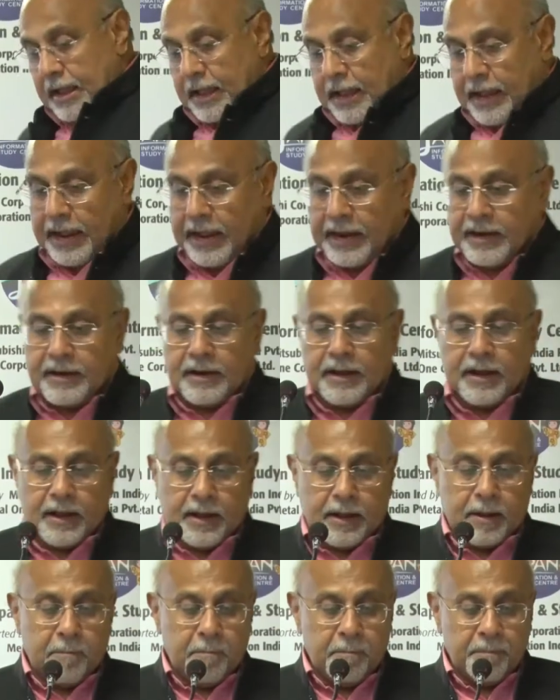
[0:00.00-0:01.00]
And
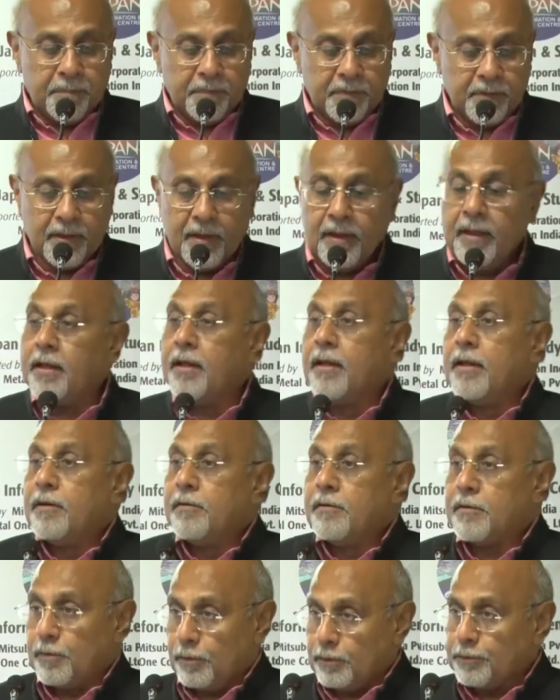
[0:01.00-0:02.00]
uh,
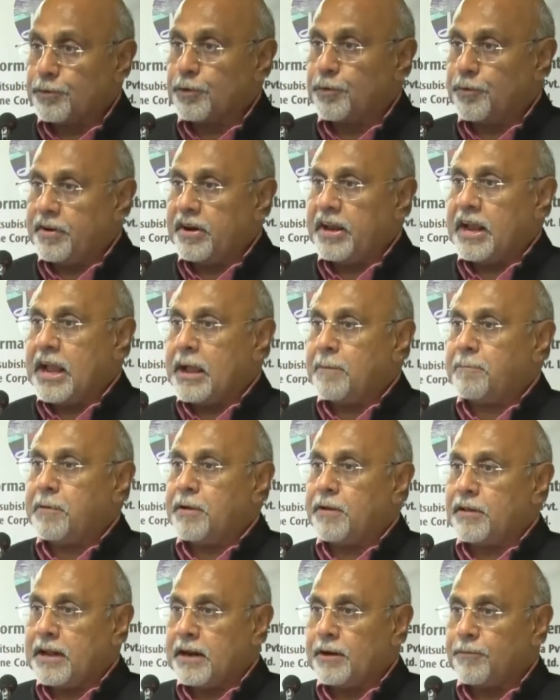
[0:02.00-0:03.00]
we're also very
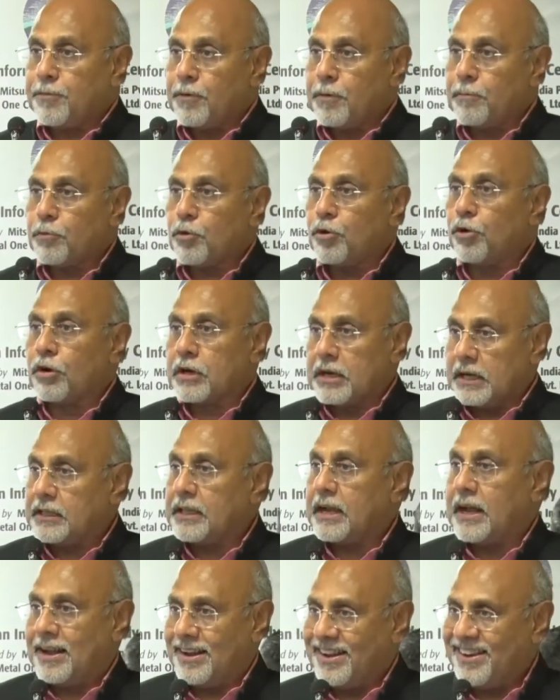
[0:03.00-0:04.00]
happy that from
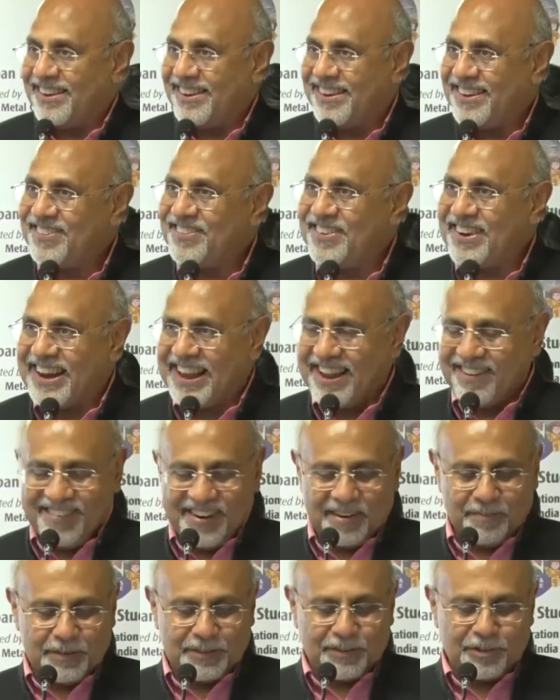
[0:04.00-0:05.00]
Kolkata, we're
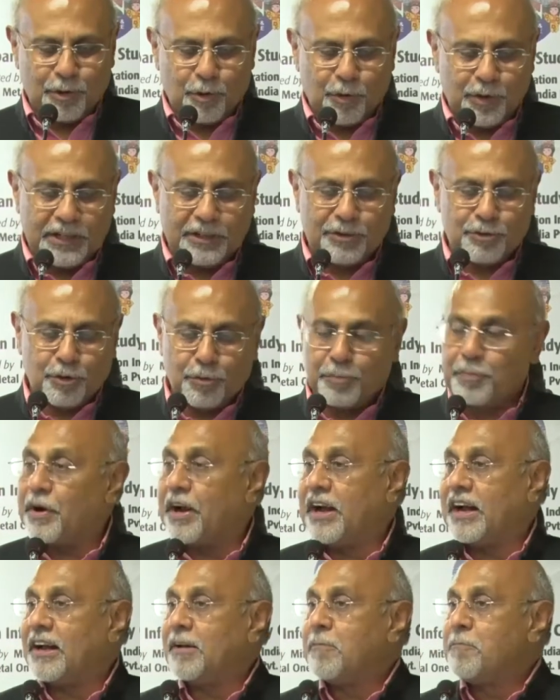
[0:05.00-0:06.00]
having Mr. Rohit
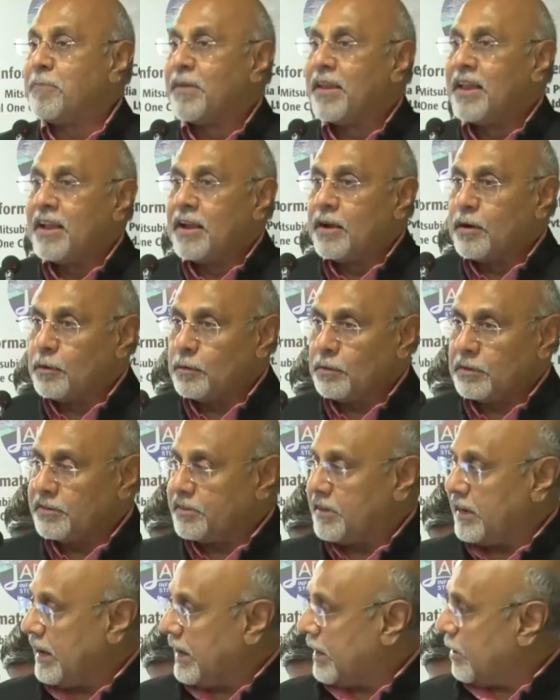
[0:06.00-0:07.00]
Chopra, who
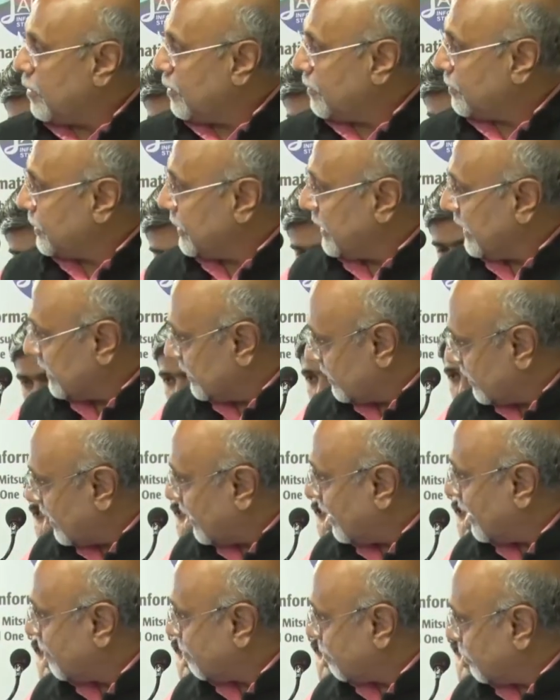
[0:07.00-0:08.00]
is the head of
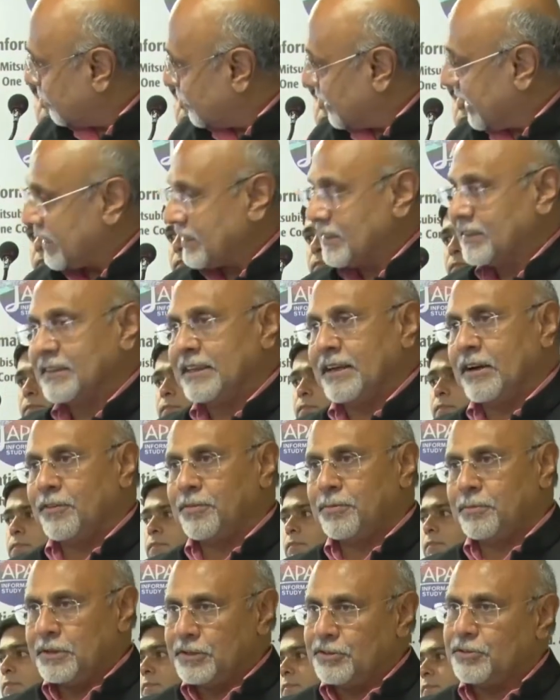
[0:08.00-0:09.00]
CSR projects
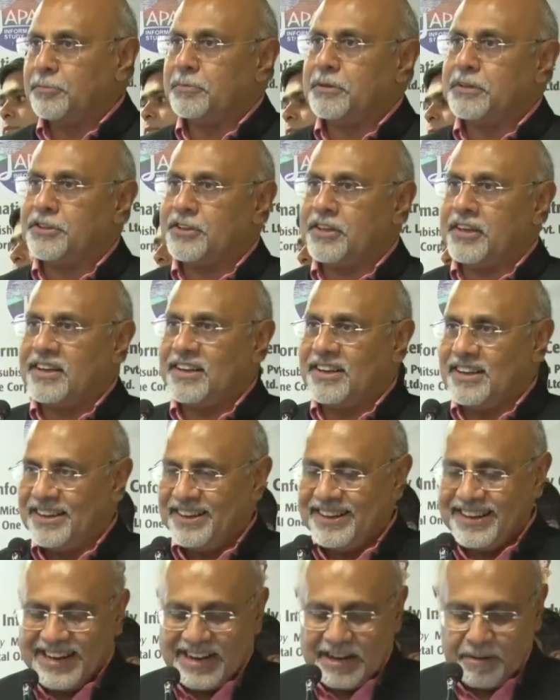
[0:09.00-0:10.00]
of Mitsubishi in
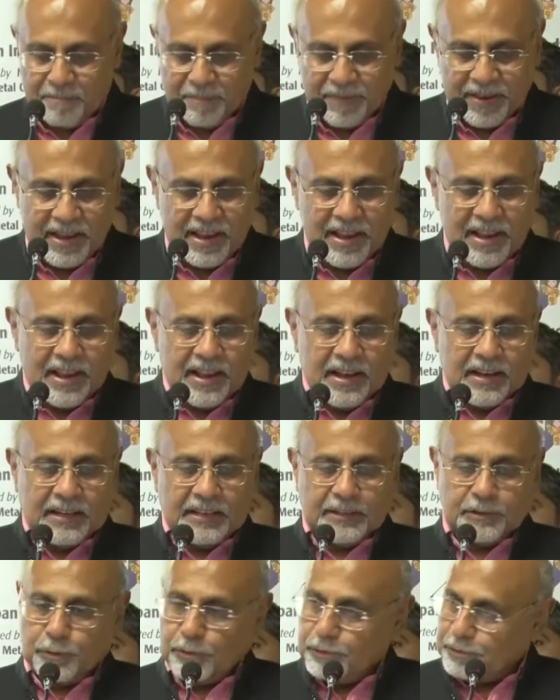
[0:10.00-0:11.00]
India.
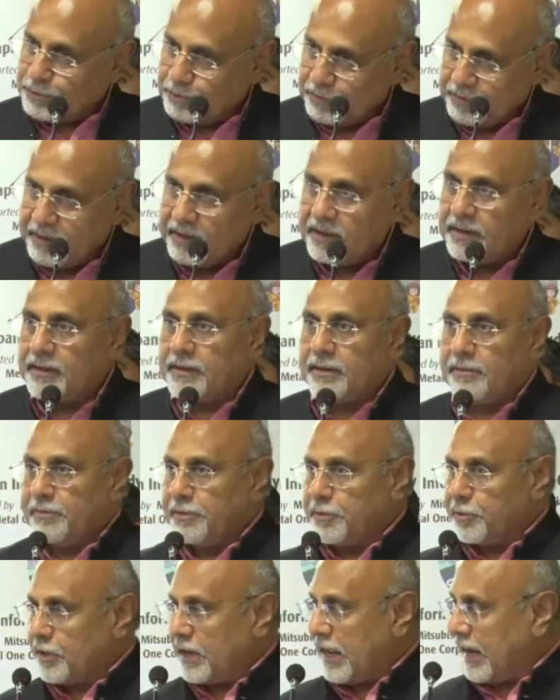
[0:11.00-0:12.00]
He's also here.
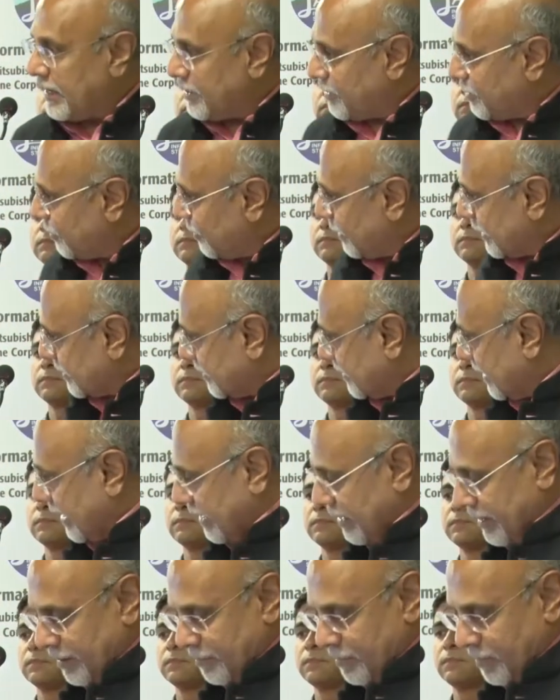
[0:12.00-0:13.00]
We would like to
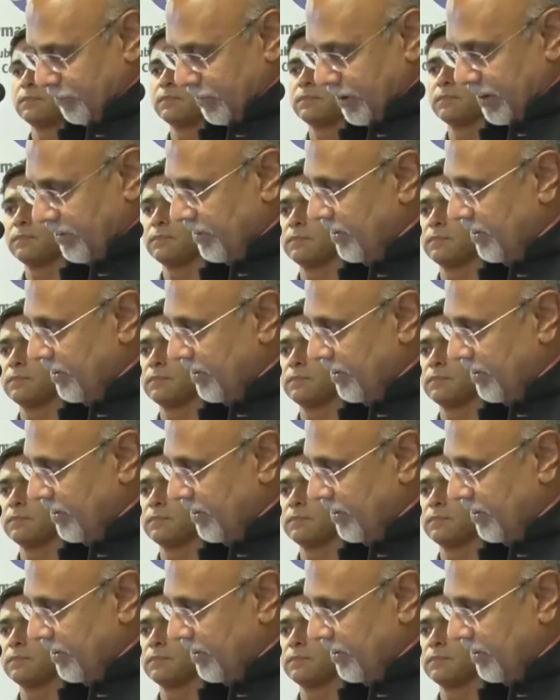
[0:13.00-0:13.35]
extend him a very